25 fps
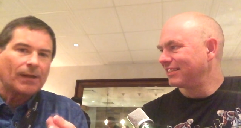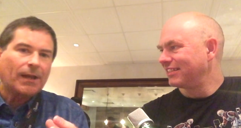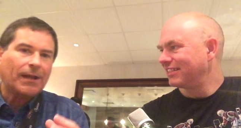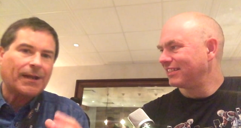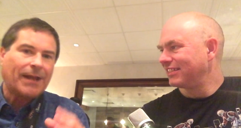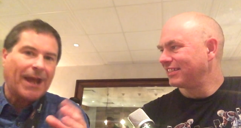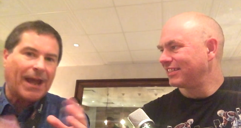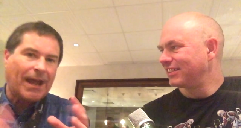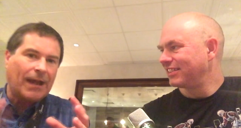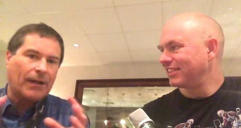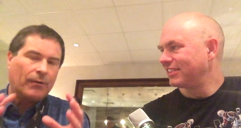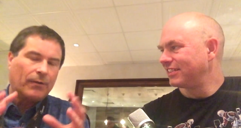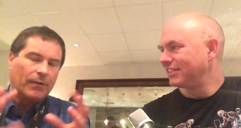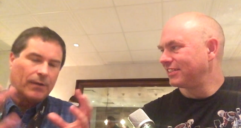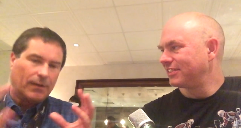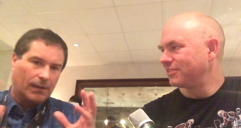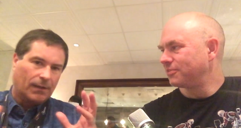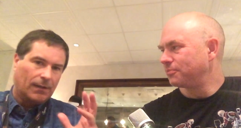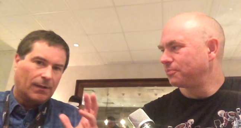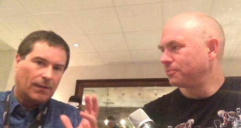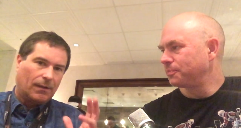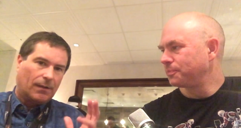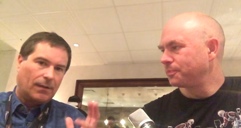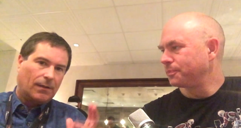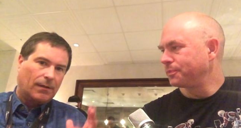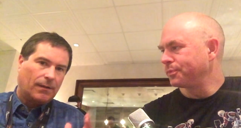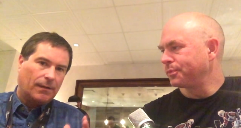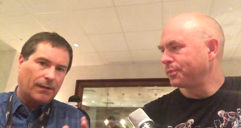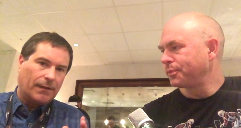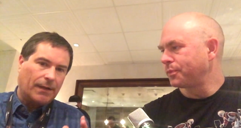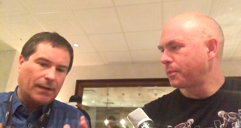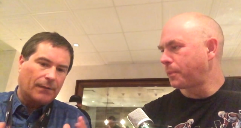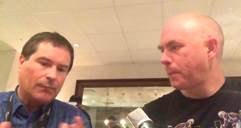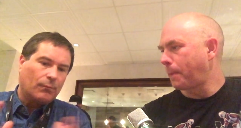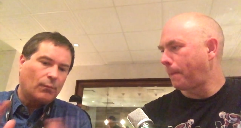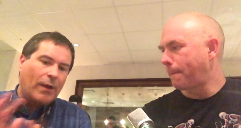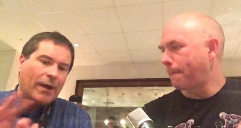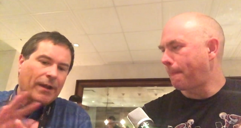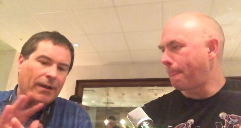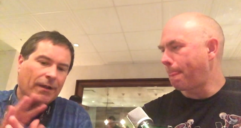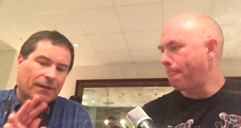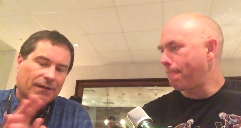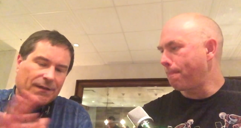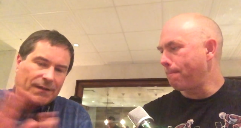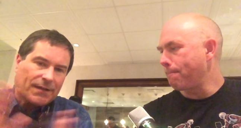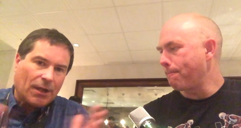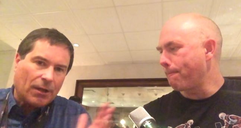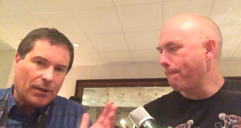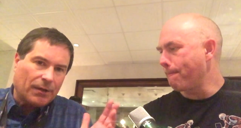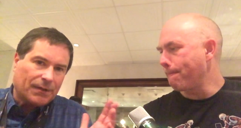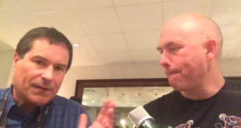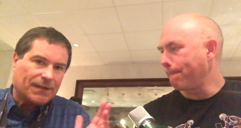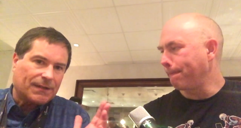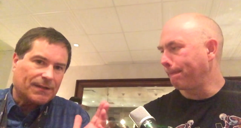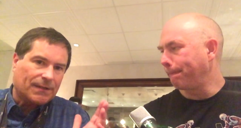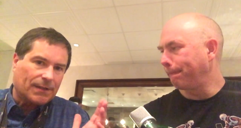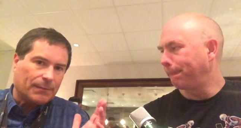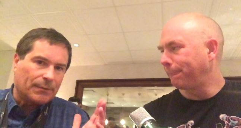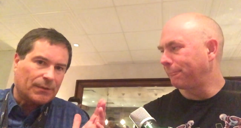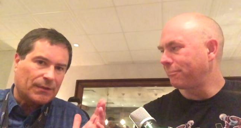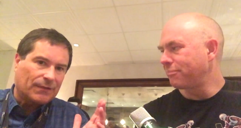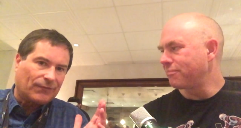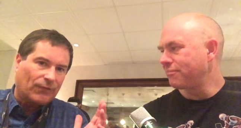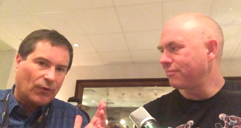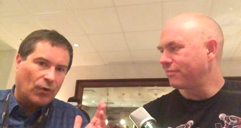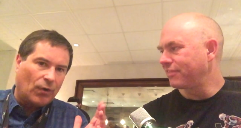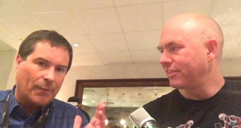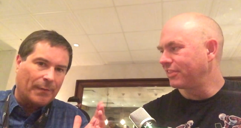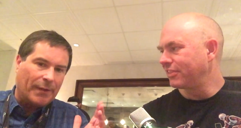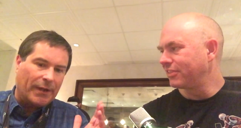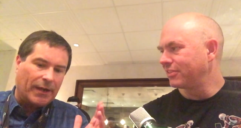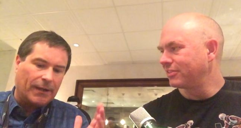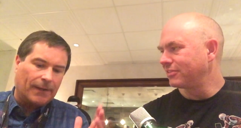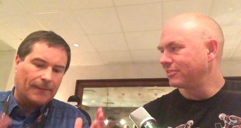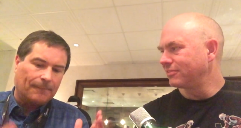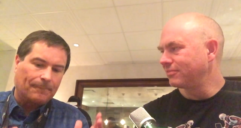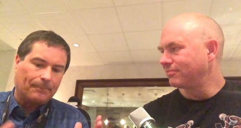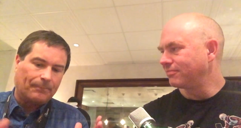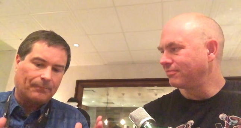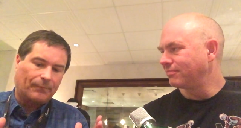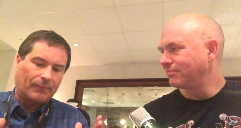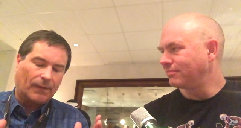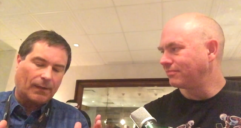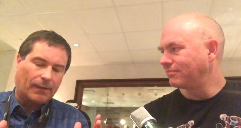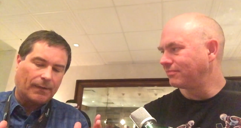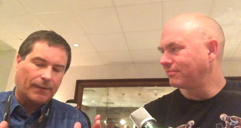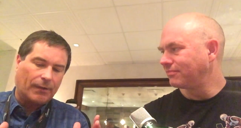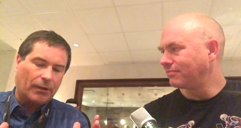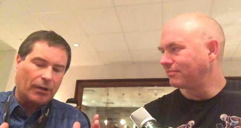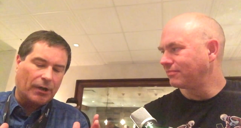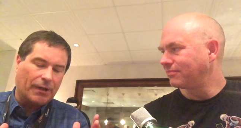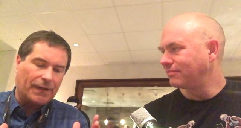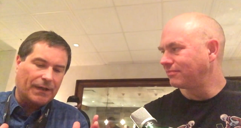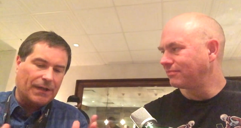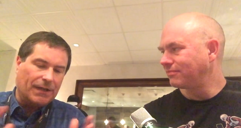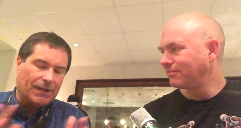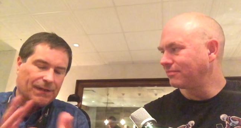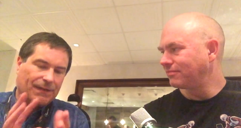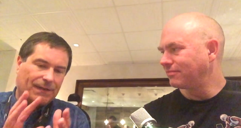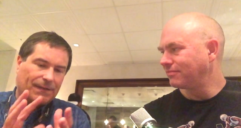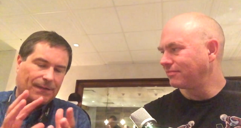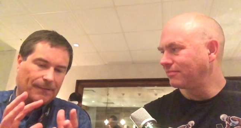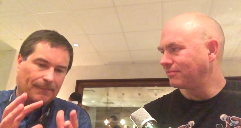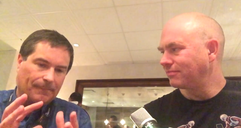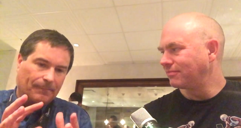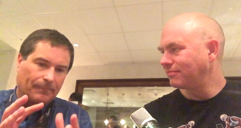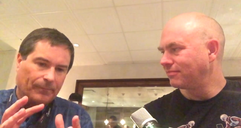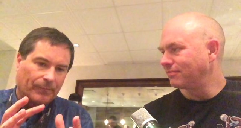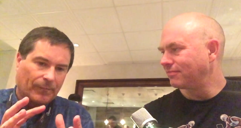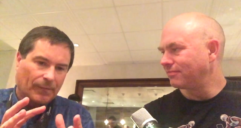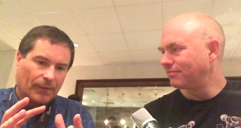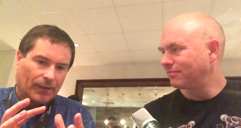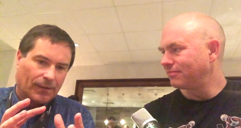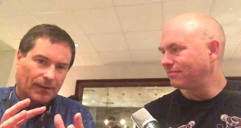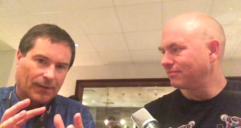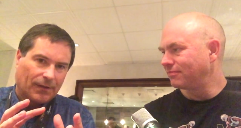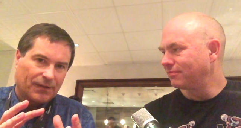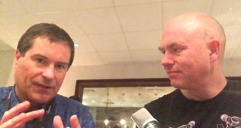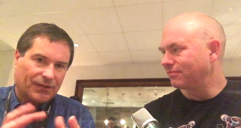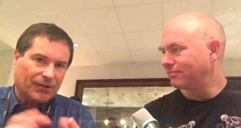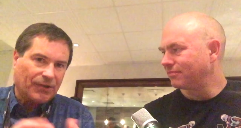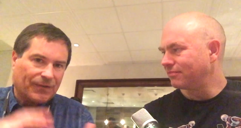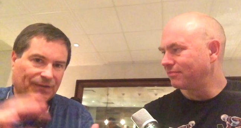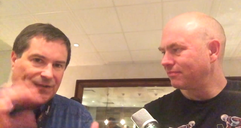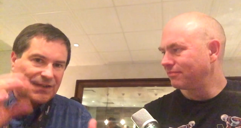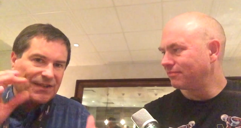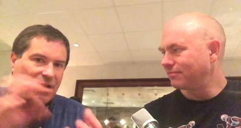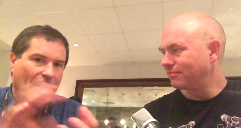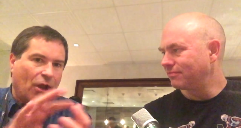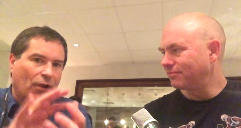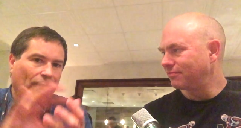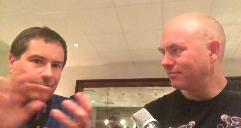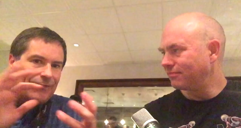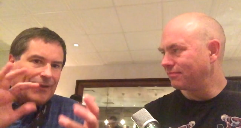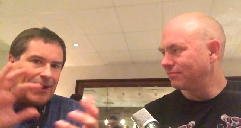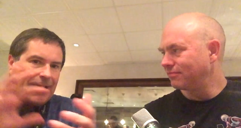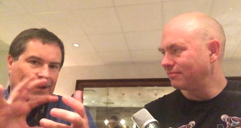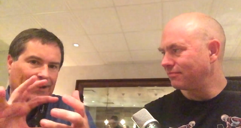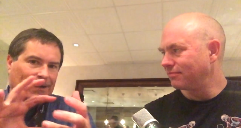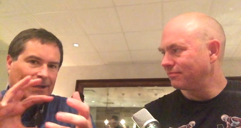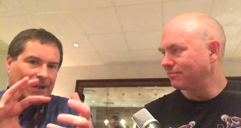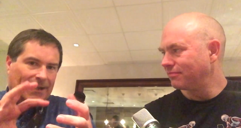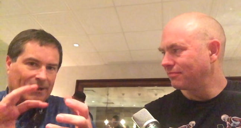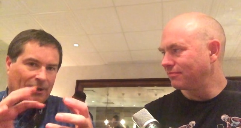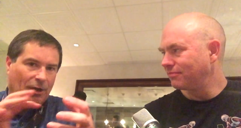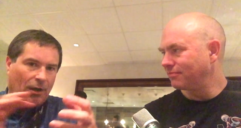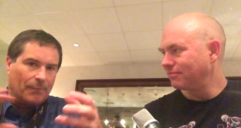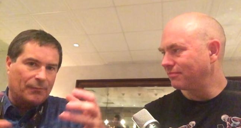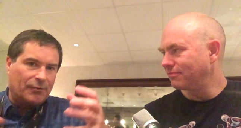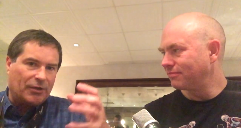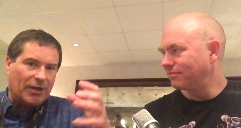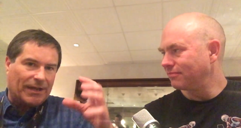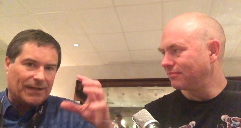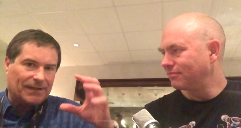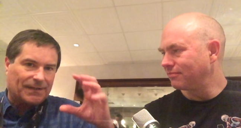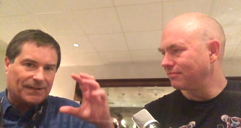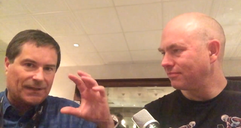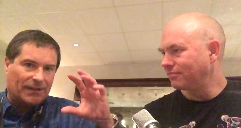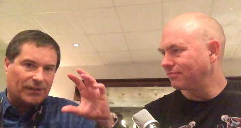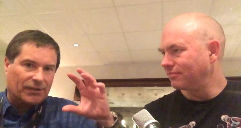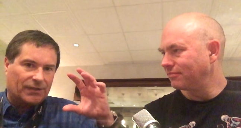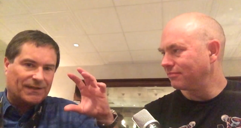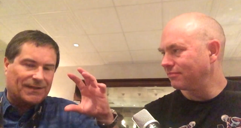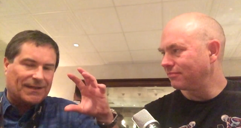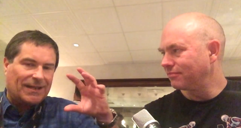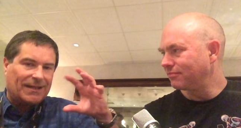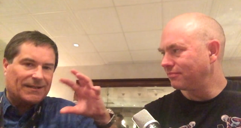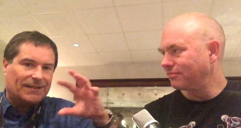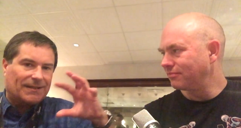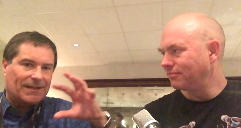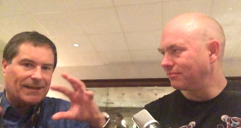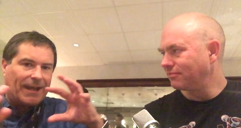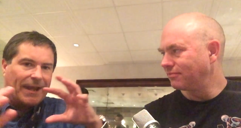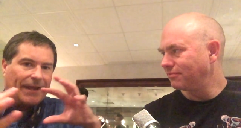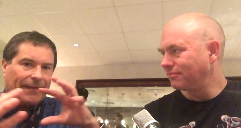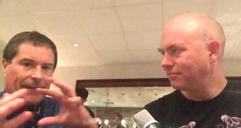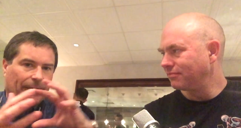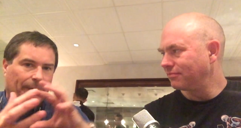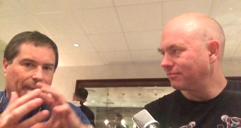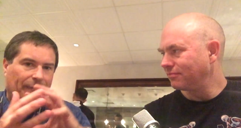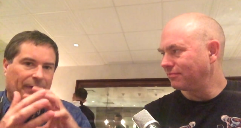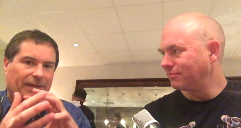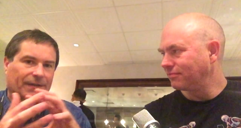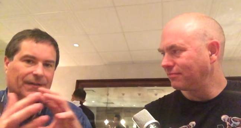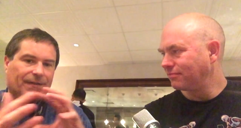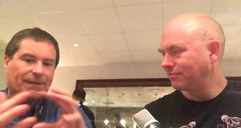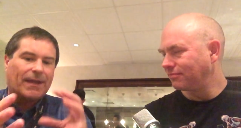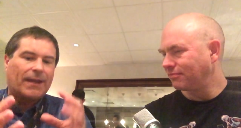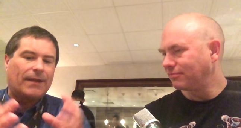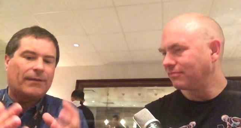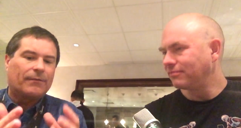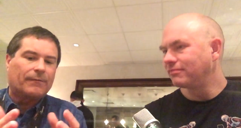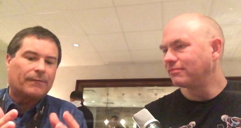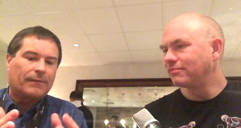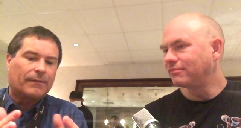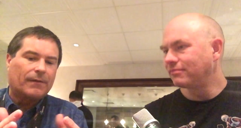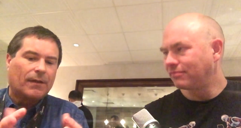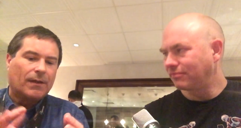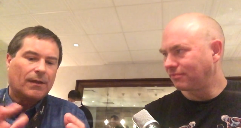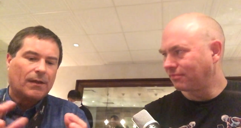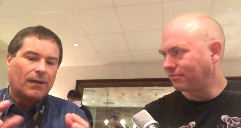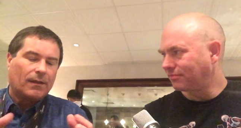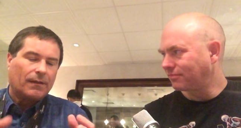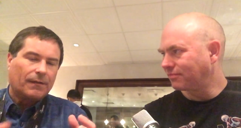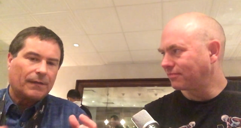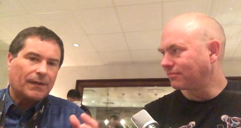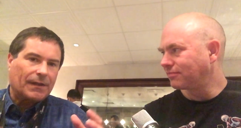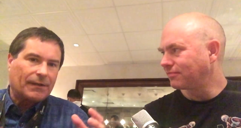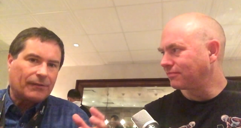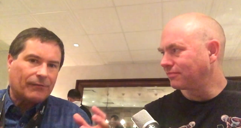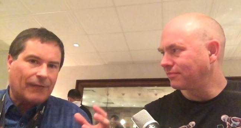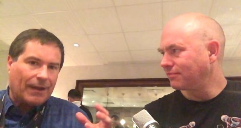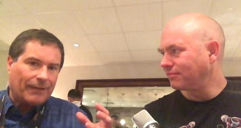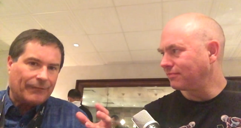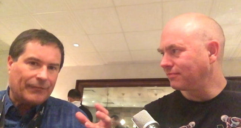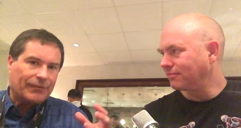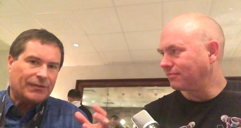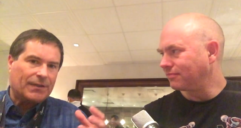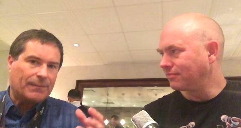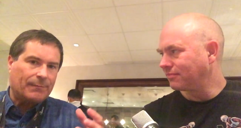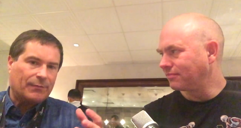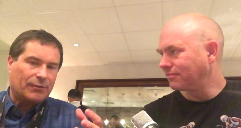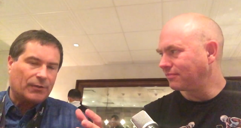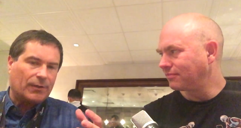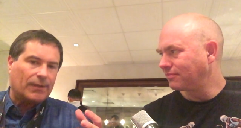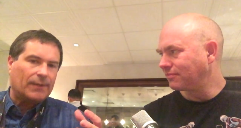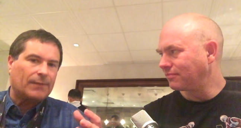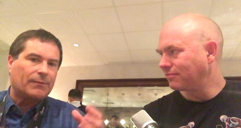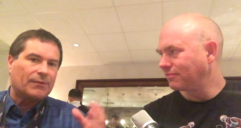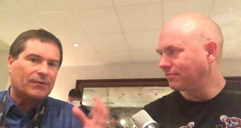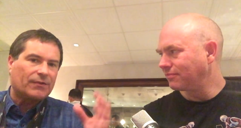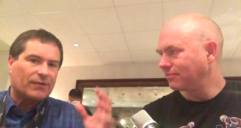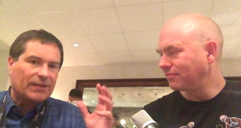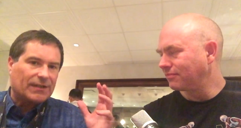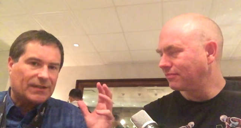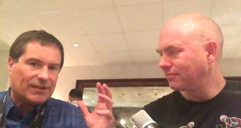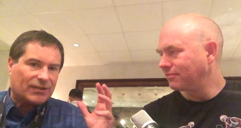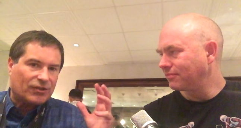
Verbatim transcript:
Speaker 1: and how that when a solar system is forming, there are these sort of snowflake-like objects that stick together because they're the gravity between them is